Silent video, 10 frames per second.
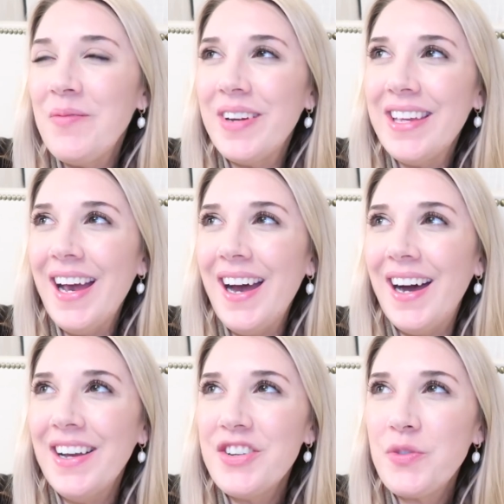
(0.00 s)
But yeah,
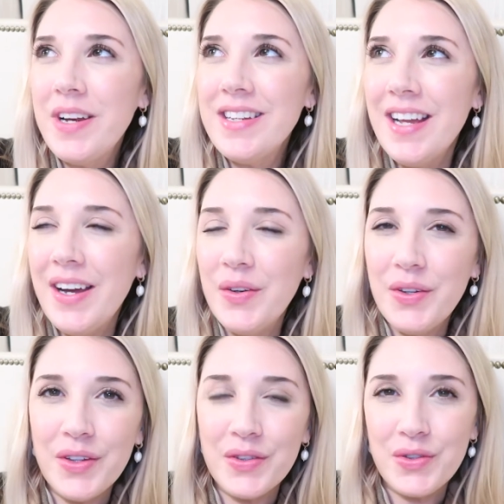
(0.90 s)
I just went
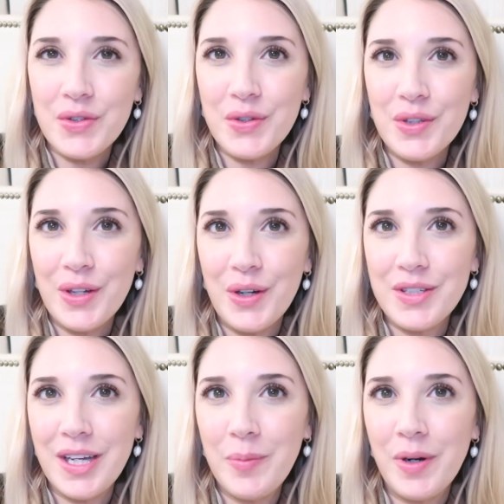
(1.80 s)
down to the
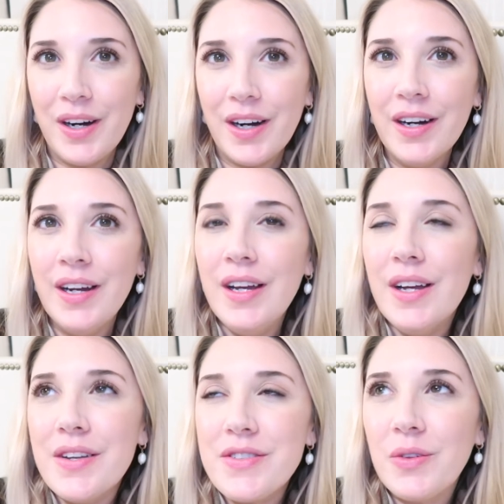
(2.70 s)
hotel bar.
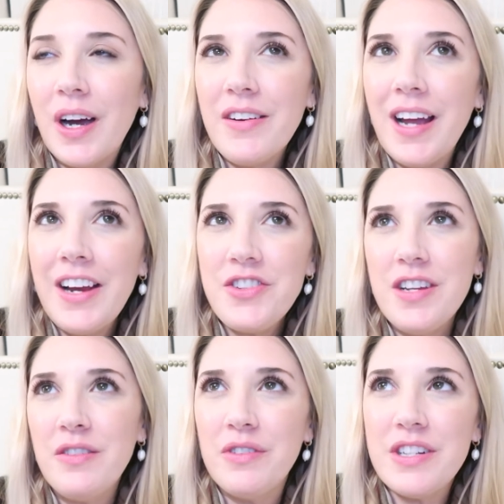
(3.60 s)
So I
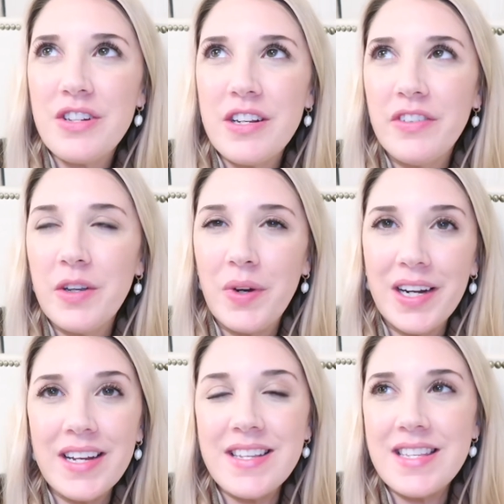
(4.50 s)
actually originally really
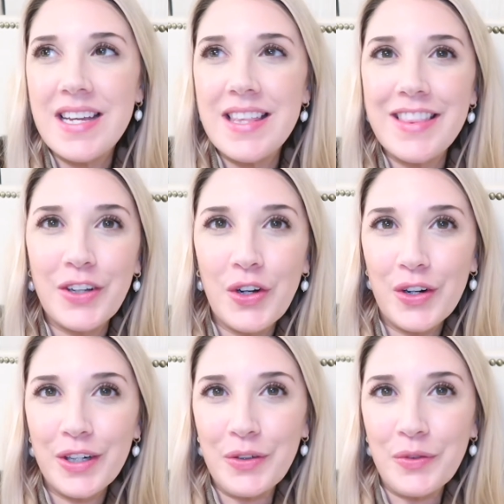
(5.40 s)
wanted to sit in the
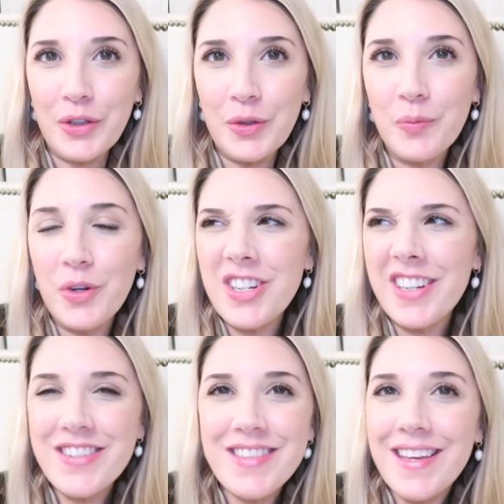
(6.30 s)
garden room, which
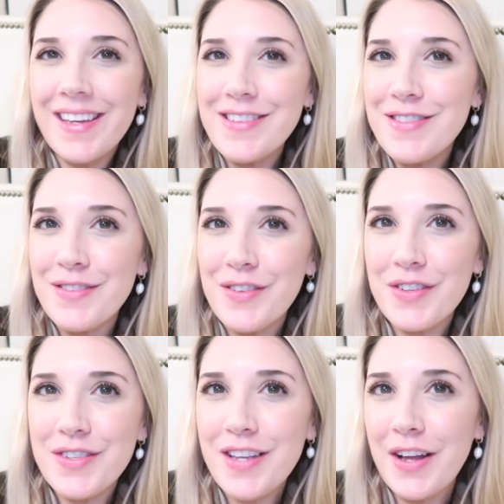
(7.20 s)
I just think is
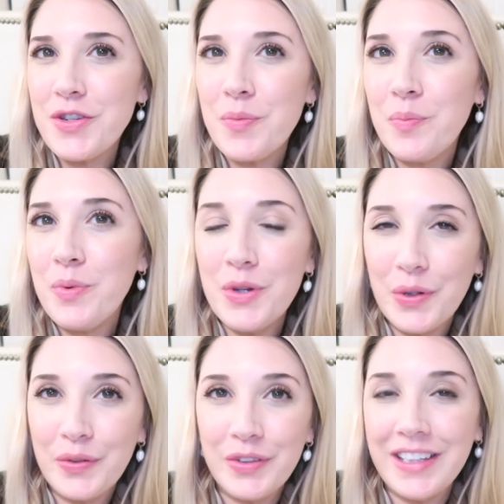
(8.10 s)
such a
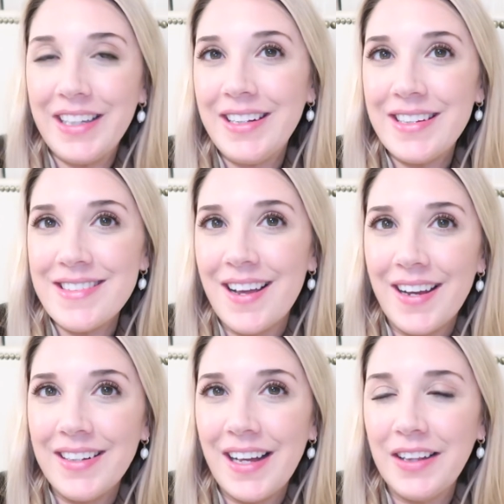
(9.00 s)
beautifully
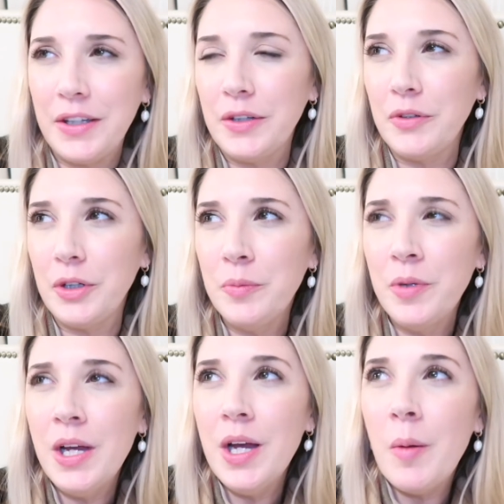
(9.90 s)
designed, elegant
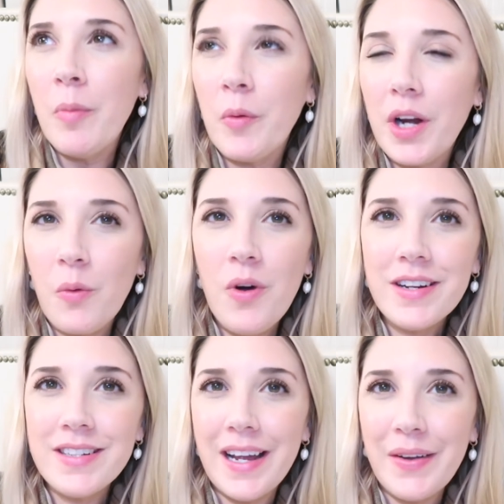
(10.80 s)
room. But when I
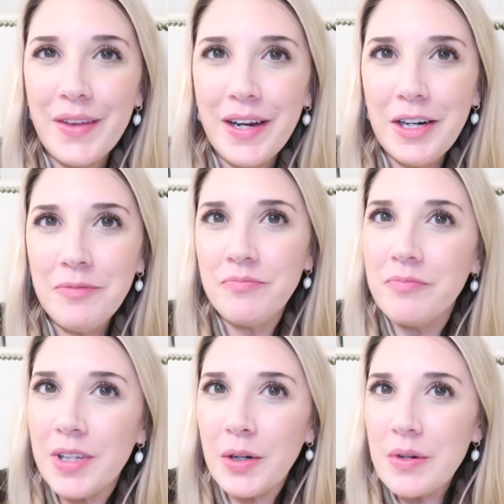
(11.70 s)
walked down there,
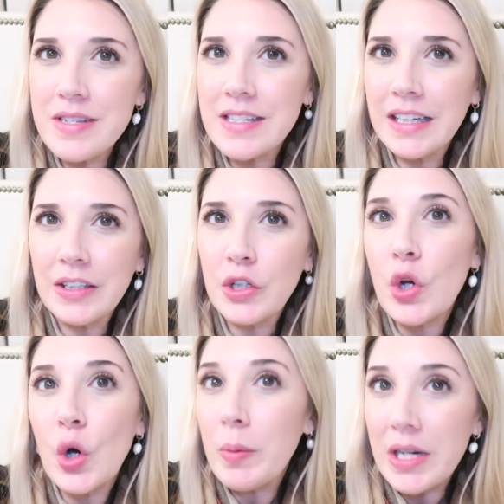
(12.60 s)
there was like
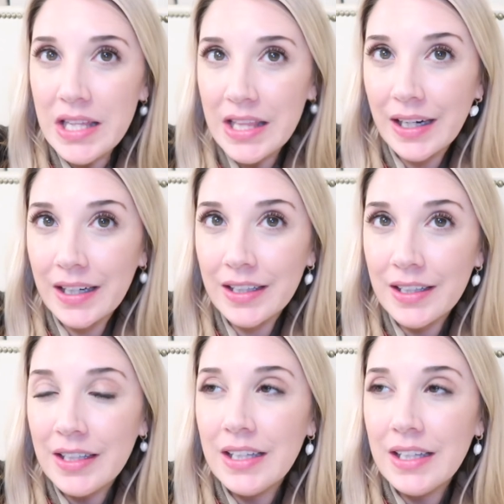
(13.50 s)
nobody there.